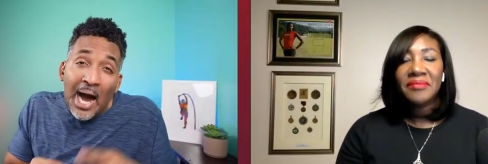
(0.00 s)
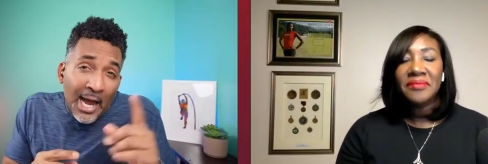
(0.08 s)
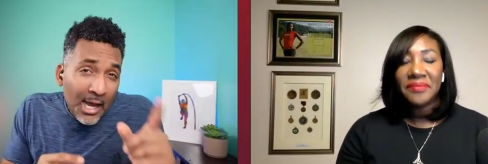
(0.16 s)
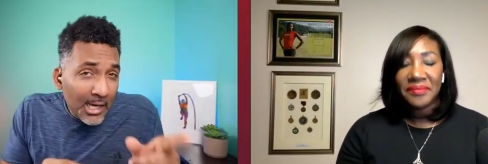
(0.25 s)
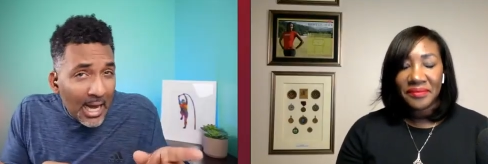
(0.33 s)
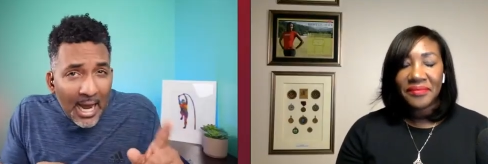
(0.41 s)

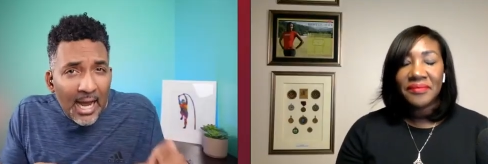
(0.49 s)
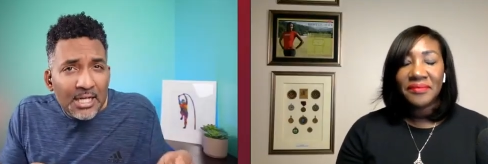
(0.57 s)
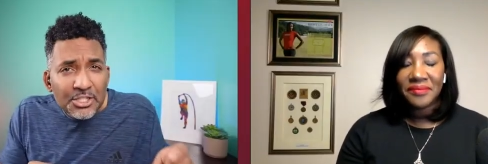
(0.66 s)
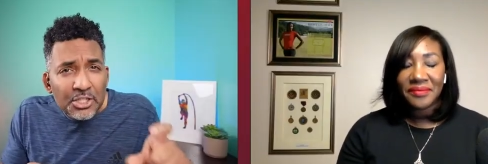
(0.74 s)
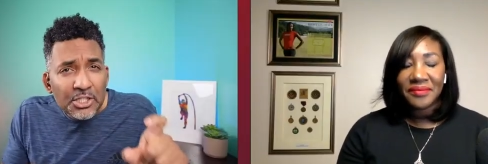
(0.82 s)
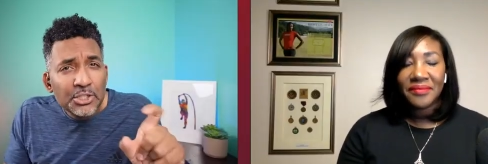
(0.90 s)
Speaker 1: I
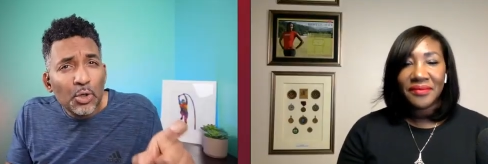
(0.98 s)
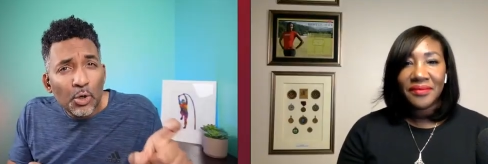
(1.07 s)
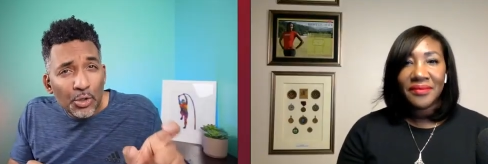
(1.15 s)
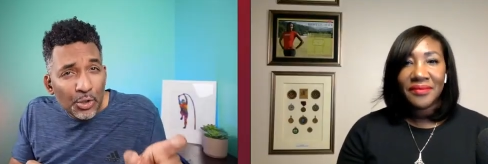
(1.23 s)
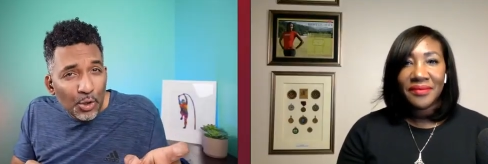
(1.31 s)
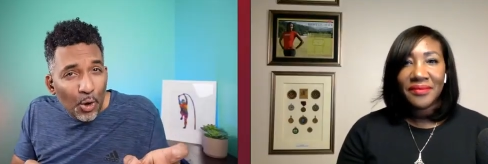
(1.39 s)
actually
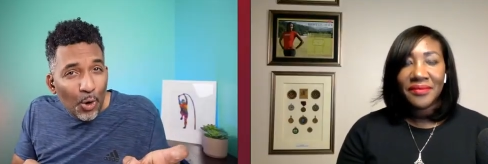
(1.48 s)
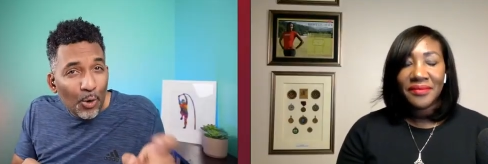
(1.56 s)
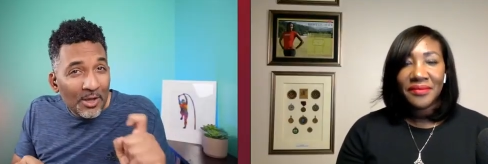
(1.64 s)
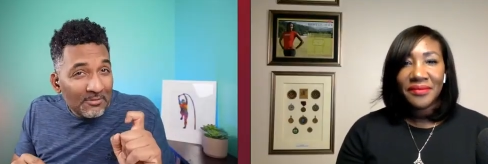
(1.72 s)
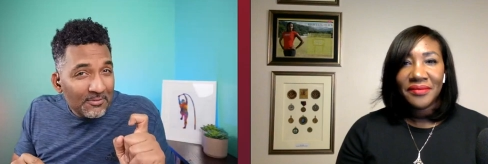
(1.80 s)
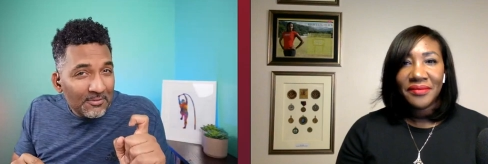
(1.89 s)
don't
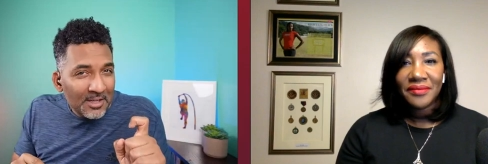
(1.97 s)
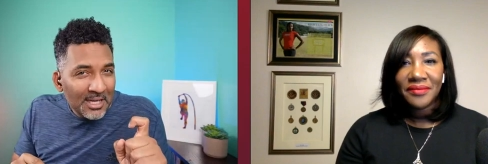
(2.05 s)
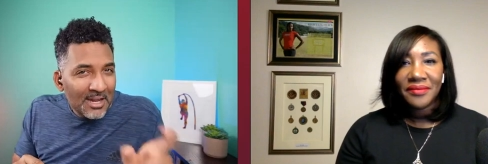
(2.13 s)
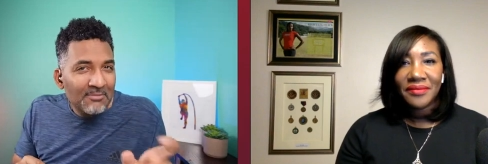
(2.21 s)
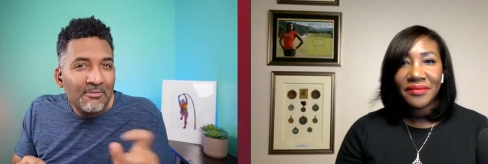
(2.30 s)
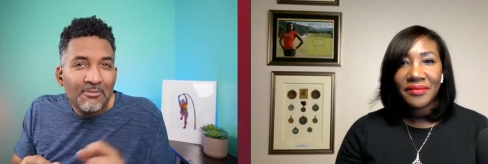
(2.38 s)
know if
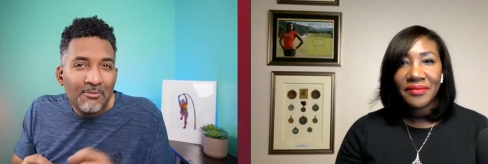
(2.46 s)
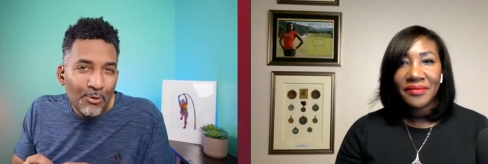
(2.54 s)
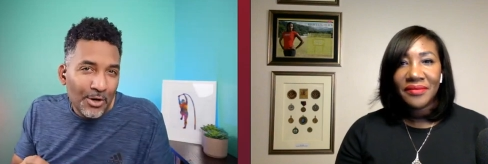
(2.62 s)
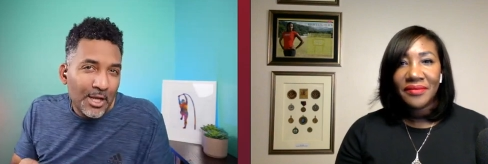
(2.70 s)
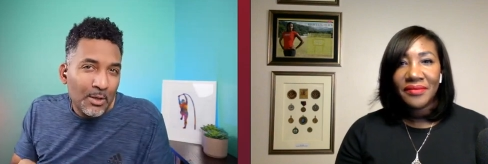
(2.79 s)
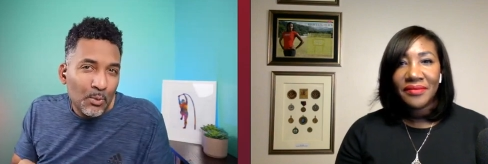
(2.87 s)

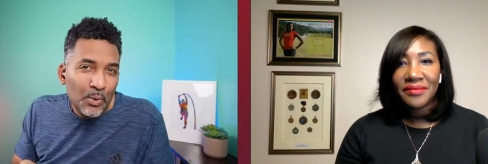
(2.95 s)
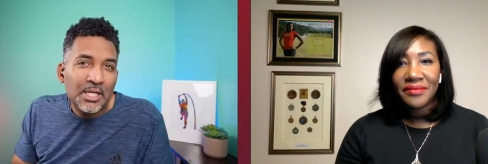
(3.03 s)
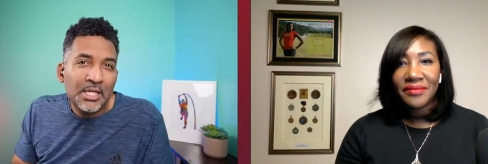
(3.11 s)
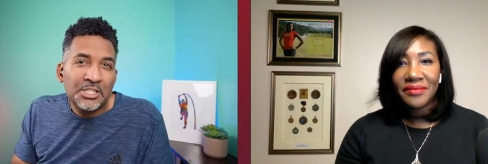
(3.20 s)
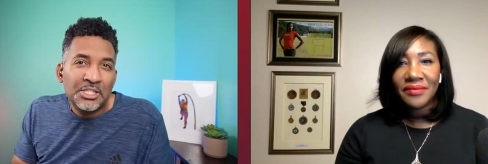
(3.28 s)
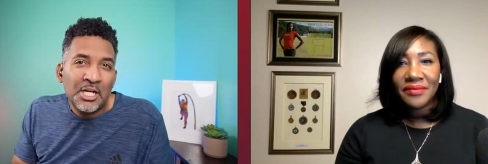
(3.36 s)
11.4 can
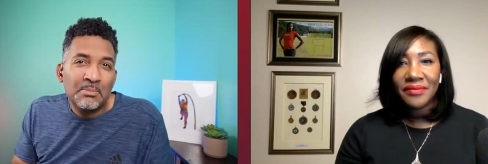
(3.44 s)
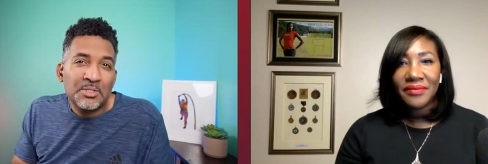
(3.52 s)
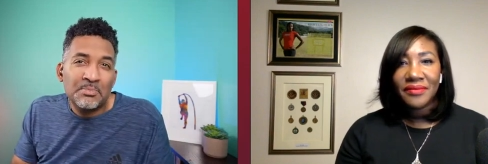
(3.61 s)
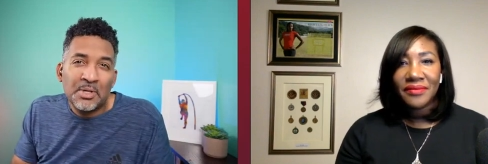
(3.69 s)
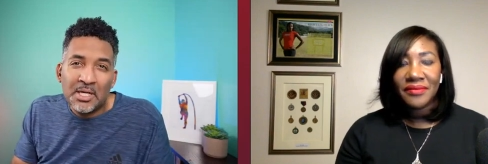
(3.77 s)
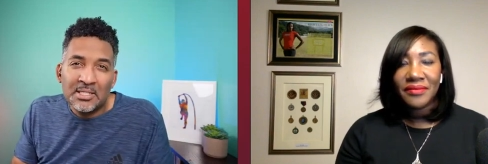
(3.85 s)
win at
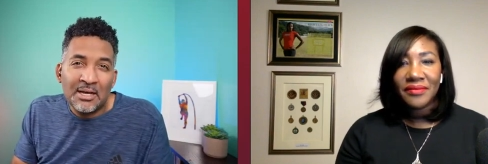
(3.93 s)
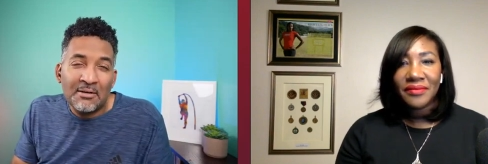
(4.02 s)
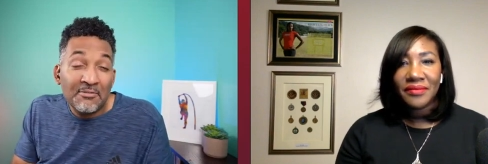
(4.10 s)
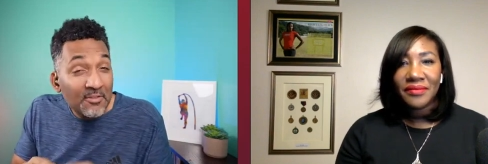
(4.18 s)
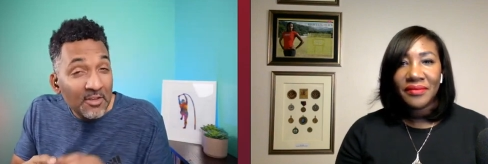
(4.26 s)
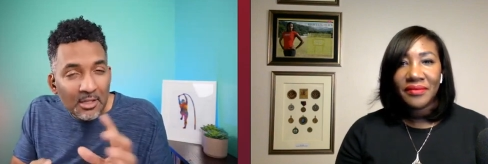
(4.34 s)
champs because
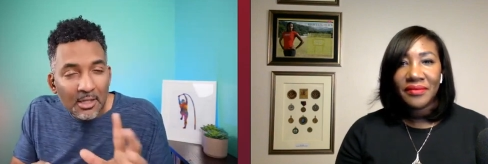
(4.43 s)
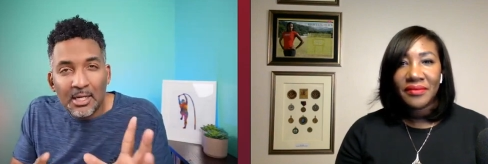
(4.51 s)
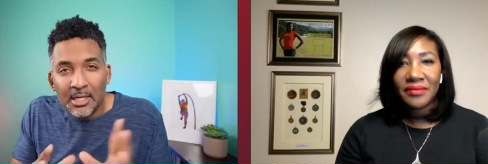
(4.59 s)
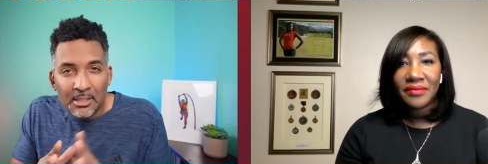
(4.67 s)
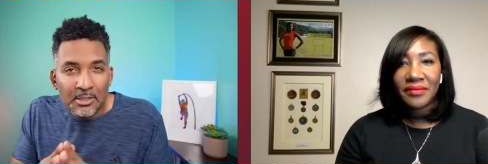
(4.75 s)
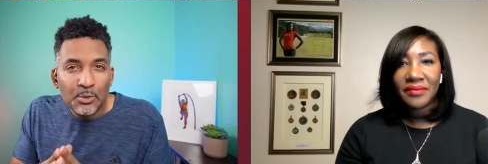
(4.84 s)
I feel the
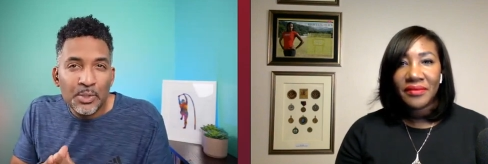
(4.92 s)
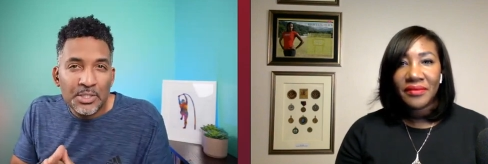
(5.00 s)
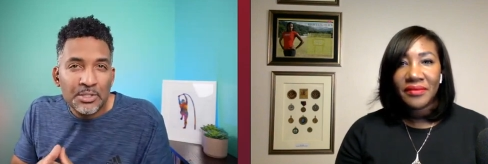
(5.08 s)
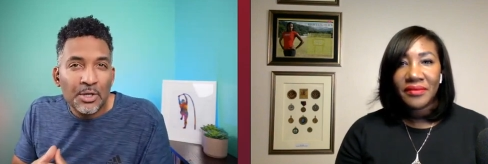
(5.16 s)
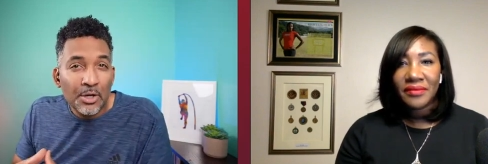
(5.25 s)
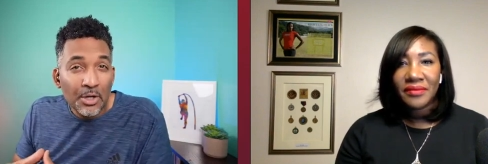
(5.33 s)
Clayton
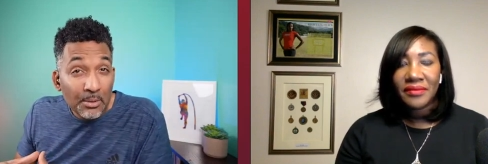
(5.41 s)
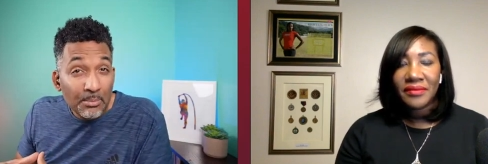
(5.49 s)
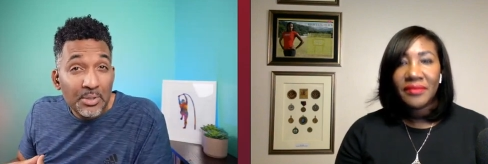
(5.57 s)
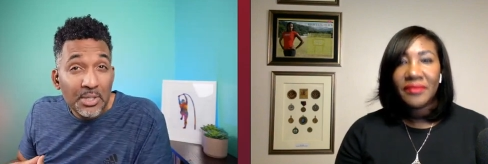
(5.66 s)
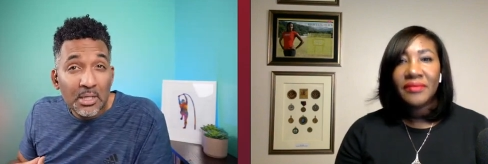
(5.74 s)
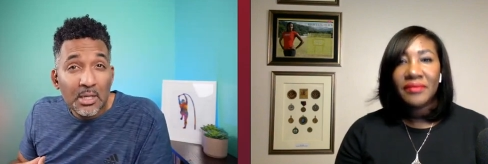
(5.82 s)
twins are going to
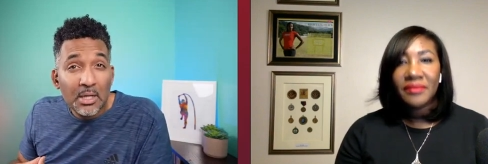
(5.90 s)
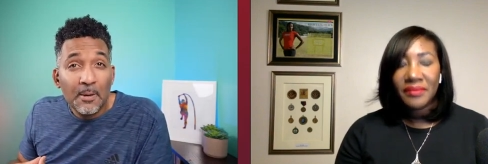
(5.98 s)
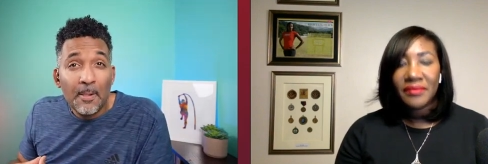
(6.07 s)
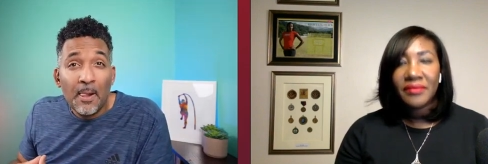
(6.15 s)
peak